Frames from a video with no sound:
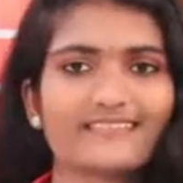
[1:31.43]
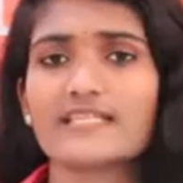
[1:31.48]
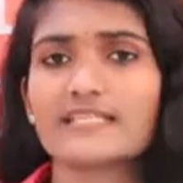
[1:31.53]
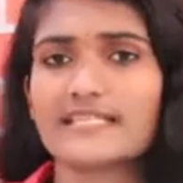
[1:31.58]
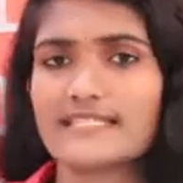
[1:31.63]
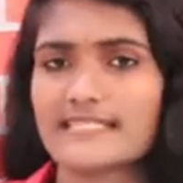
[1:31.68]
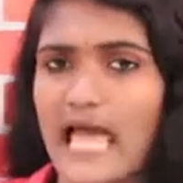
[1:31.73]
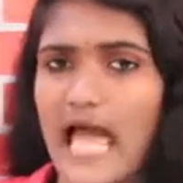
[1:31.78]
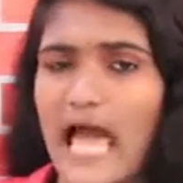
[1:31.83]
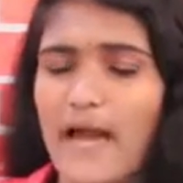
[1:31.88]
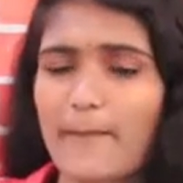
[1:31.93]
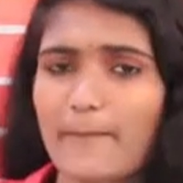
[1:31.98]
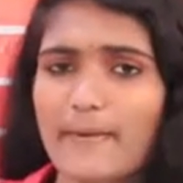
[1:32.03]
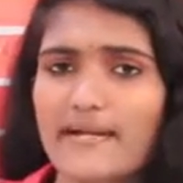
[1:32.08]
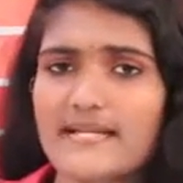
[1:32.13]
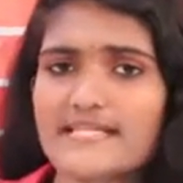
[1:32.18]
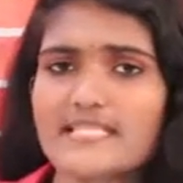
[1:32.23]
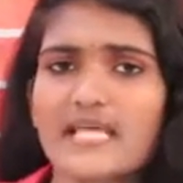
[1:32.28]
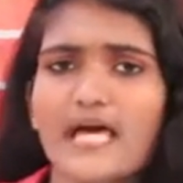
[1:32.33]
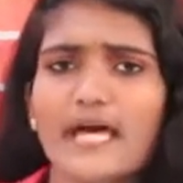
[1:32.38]
This
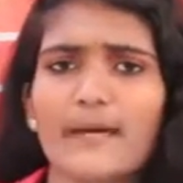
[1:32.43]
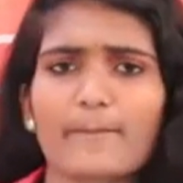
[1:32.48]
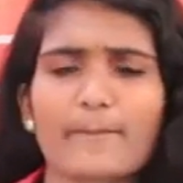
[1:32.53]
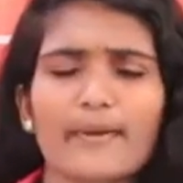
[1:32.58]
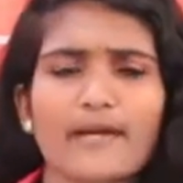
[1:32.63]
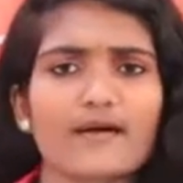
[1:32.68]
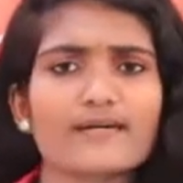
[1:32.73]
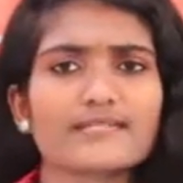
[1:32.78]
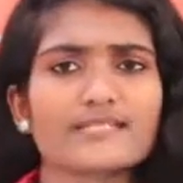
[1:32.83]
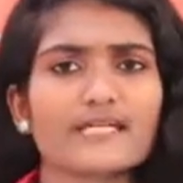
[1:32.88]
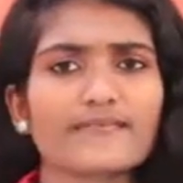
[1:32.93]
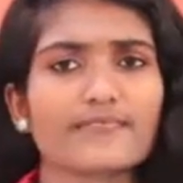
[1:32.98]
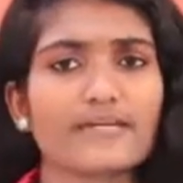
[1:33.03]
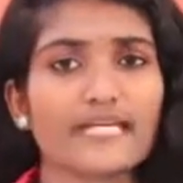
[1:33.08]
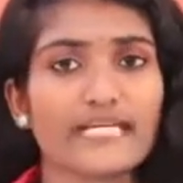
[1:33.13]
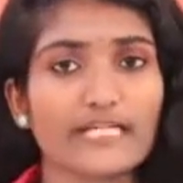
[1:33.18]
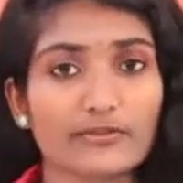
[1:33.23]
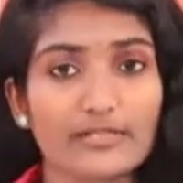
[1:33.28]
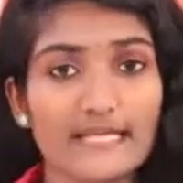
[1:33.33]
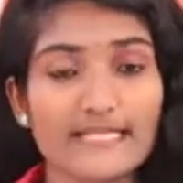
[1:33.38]
happens because of
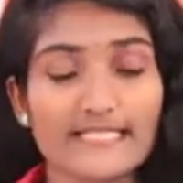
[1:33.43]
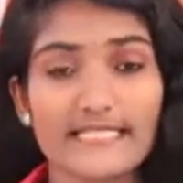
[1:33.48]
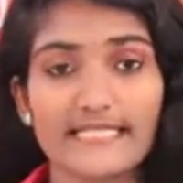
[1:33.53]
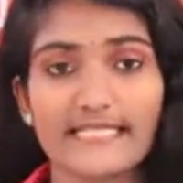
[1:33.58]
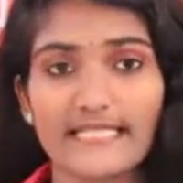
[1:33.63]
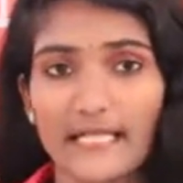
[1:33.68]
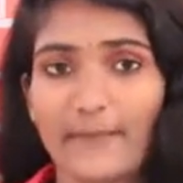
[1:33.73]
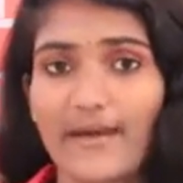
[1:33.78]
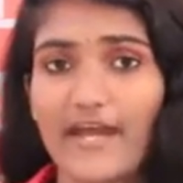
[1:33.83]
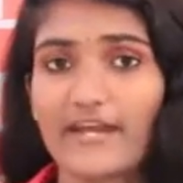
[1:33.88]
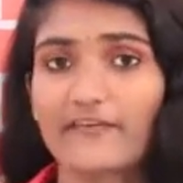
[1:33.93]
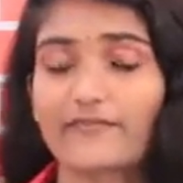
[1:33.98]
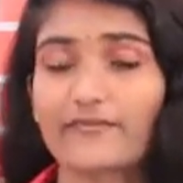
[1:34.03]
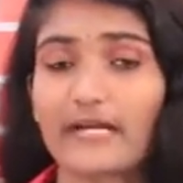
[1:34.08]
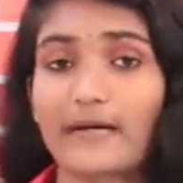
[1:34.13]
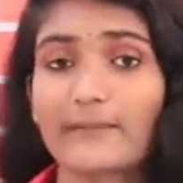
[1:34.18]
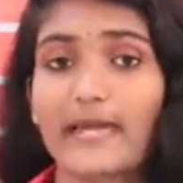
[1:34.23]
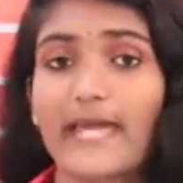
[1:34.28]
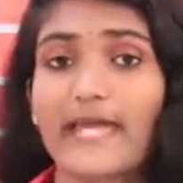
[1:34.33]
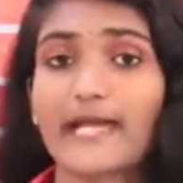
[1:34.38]
increasing demand
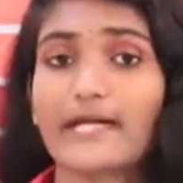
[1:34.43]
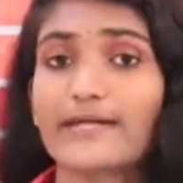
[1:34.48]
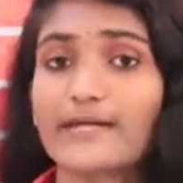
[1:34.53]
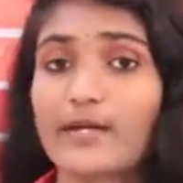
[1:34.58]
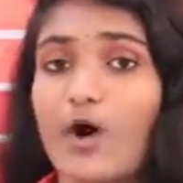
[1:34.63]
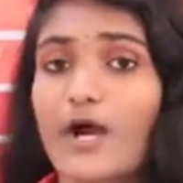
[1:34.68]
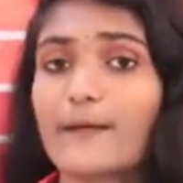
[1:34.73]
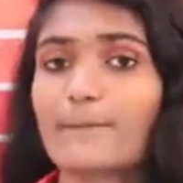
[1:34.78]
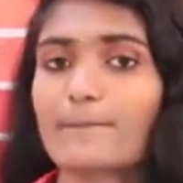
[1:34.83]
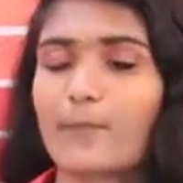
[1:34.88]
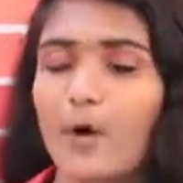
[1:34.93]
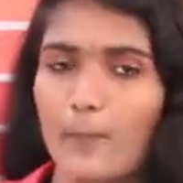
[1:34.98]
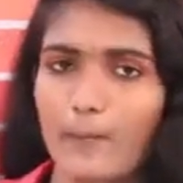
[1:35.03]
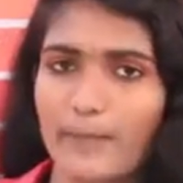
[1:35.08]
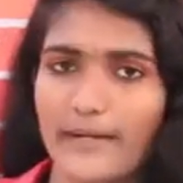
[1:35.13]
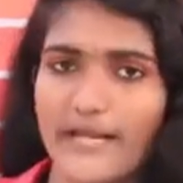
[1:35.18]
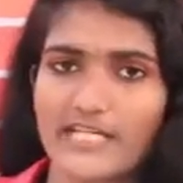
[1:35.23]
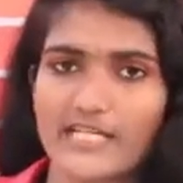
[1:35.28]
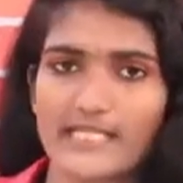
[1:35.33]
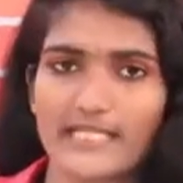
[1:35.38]
from a growing
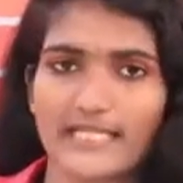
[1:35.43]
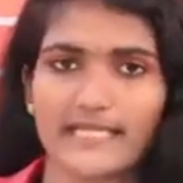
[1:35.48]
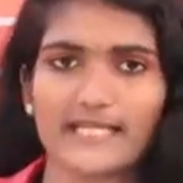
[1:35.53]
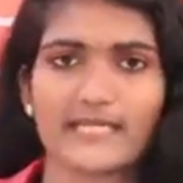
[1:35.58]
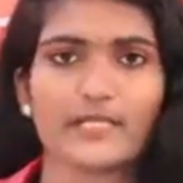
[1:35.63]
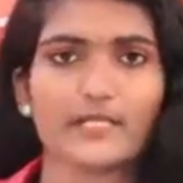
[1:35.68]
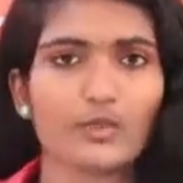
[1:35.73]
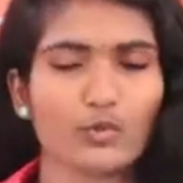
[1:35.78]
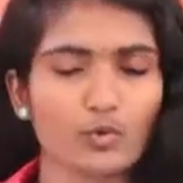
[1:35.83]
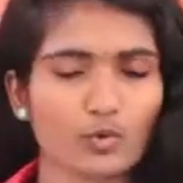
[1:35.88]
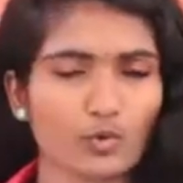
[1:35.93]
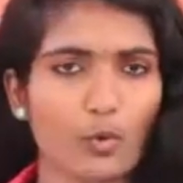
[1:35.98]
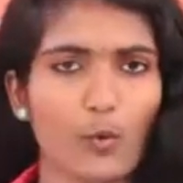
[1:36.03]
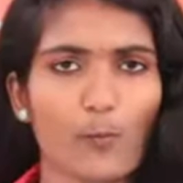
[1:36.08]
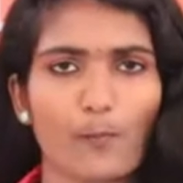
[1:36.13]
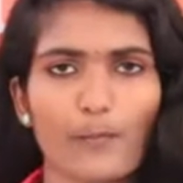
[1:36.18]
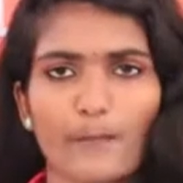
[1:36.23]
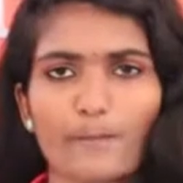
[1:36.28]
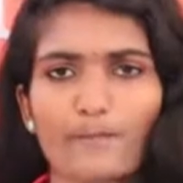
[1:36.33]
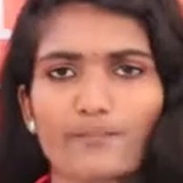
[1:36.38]
population in Europe.